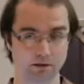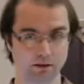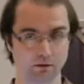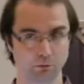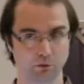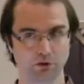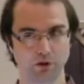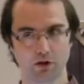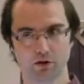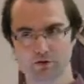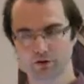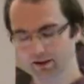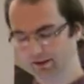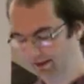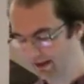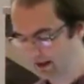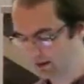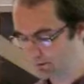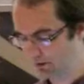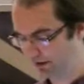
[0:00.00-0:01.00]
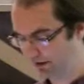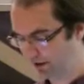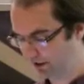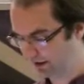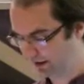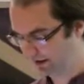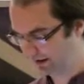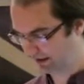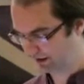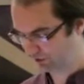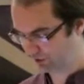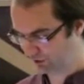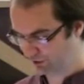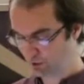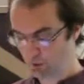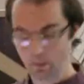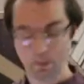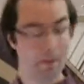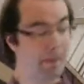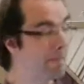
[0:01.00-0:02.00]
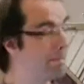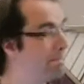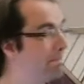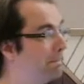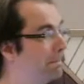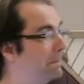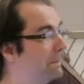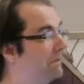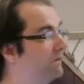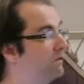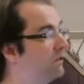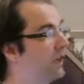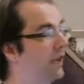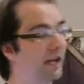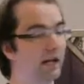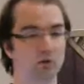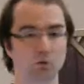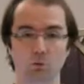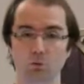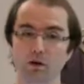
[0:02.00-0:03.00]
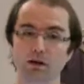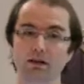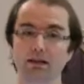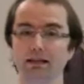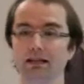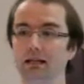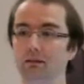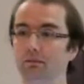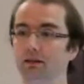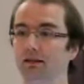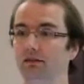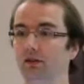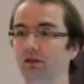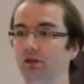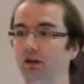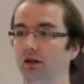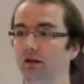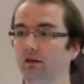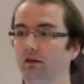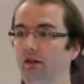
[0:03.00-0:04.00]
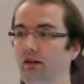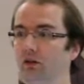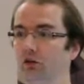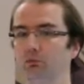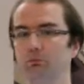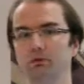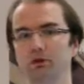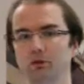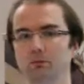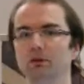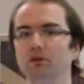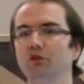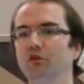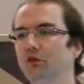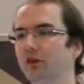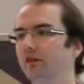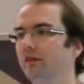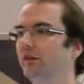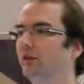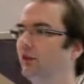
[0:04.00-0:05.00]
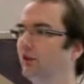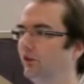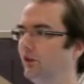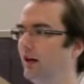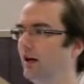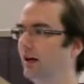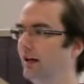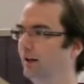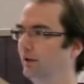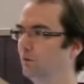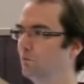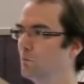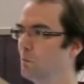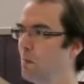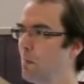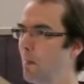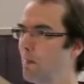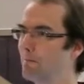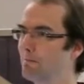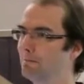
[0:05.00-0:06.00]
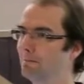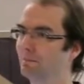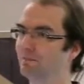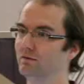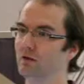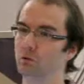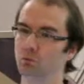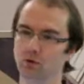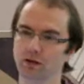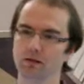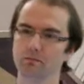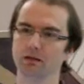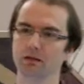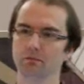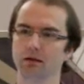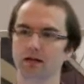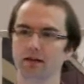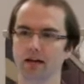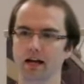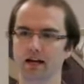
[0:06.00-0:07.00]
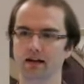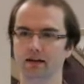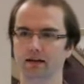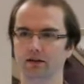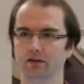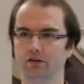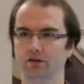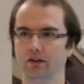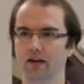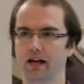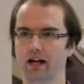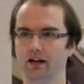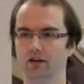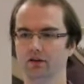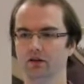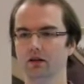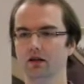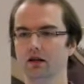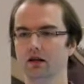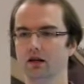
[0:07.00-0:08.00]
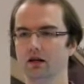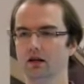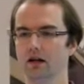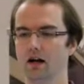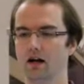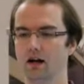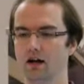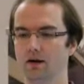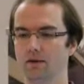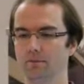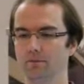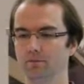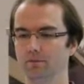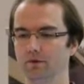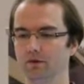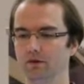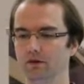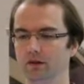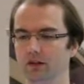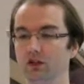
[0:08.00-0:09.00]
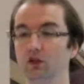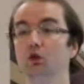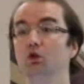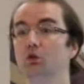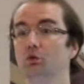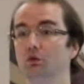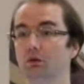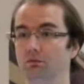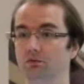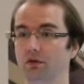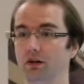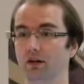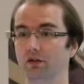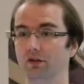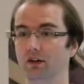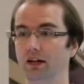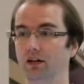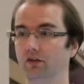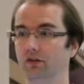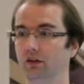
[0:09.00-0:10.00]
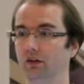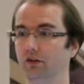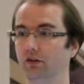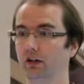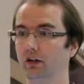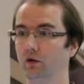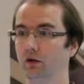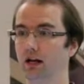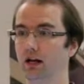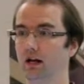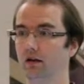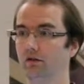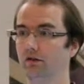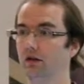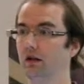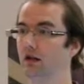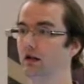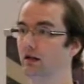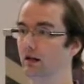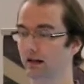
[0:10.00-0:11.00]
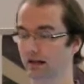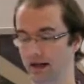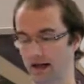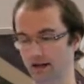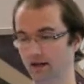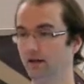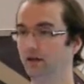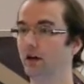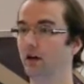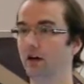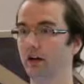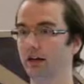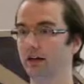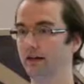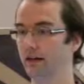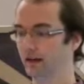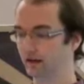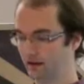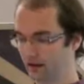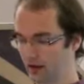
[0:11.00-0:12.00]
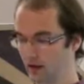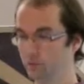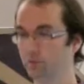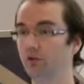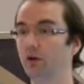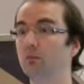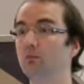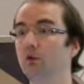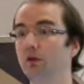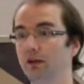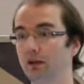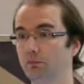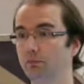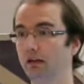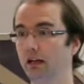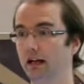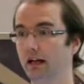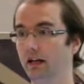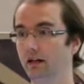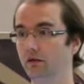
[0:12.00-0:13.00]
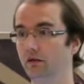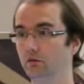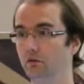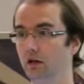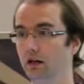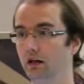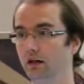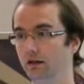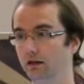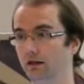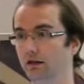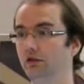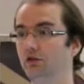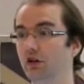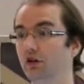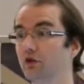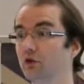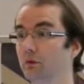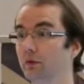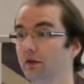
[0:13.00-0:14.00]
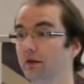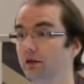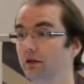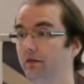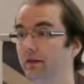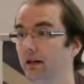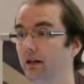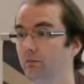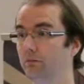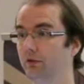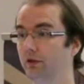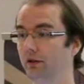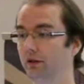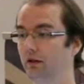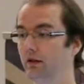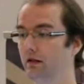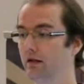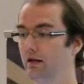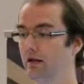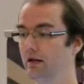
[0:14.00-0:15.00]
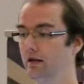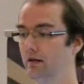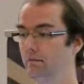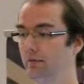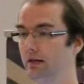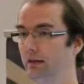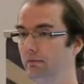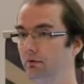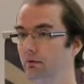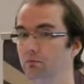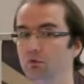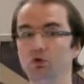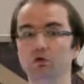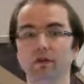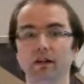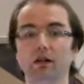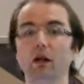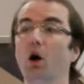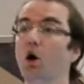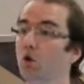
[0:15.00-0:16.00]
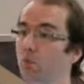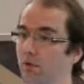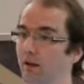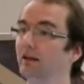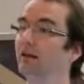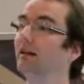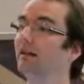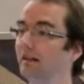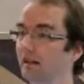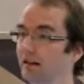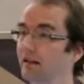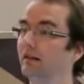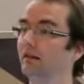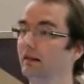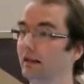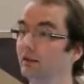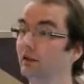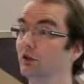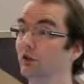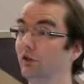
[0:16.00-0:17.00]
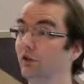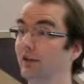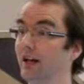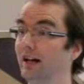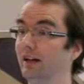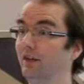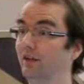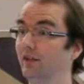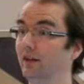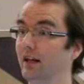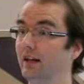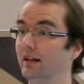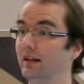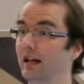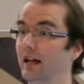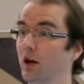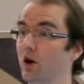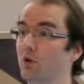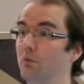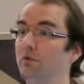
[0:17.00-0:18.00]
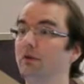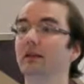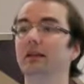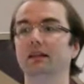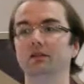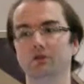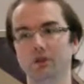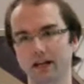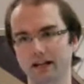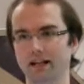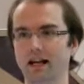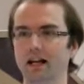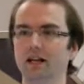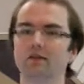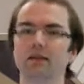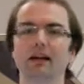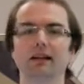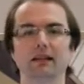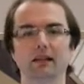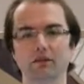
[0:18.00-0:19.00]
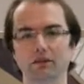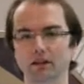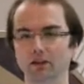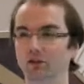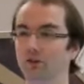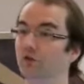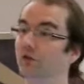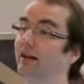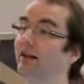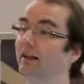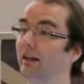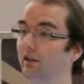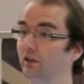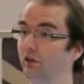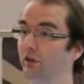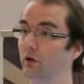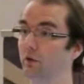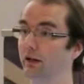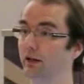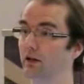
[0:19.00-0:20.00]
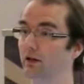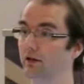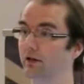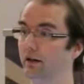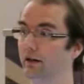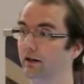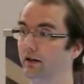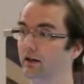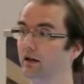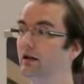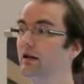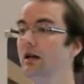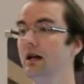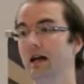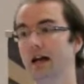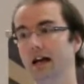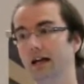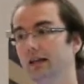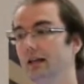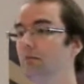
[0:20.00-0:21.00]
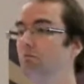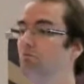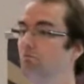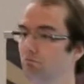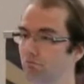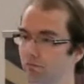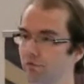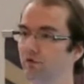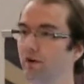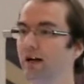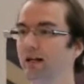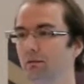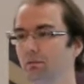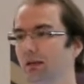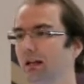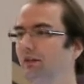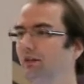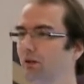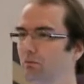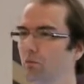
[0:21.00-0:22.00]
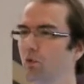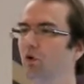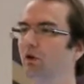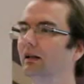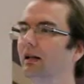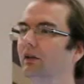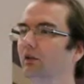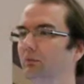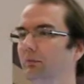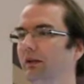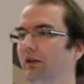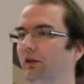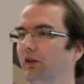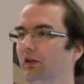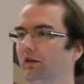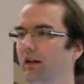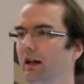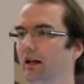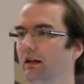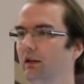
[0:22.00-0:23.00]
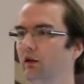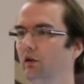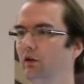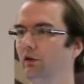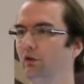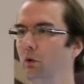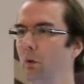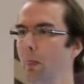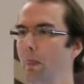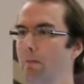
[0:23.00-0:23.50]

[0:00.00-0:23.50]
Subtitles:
We'll talk for a second about the architecture. And one of the key pieces there is that it's purpose-driven design. And what I mean by that is that the usual process is that you have, again, the architect comes up with the plan in conjunction with the developer. People move in hoping, they think it looks nice, and they hope that the right kind of activities and right things are going on there, and they find a place that more or less meets their values.